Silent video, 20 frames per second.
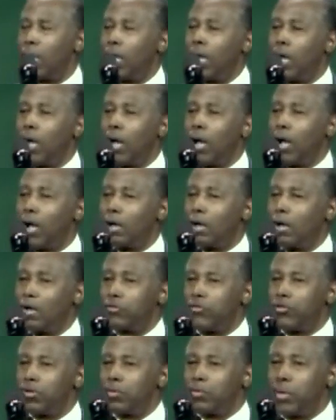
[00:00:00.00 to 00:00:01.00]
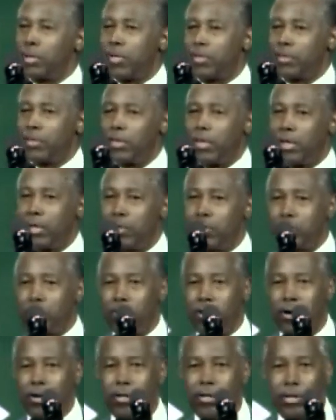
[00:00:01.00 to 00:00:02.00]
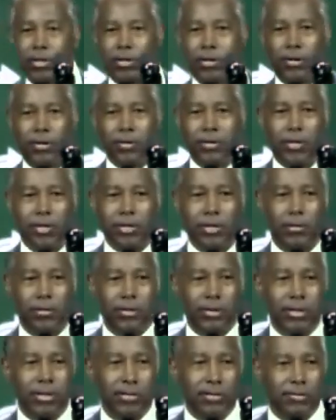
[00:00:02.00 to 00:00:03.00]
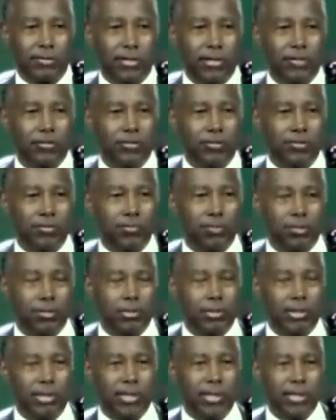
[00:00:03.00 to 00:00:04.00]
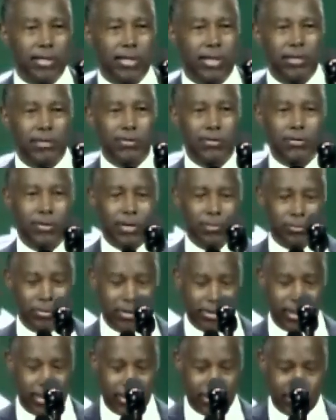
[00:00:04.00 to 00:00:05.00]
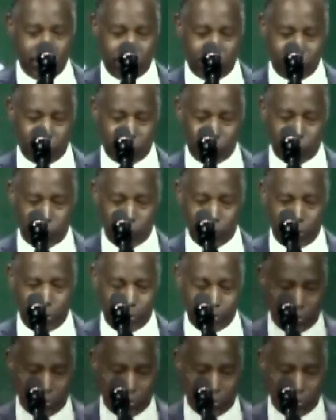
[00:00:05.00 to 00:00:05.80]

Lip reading: served as housing and urban development secretary in the Trump administration. He ran for president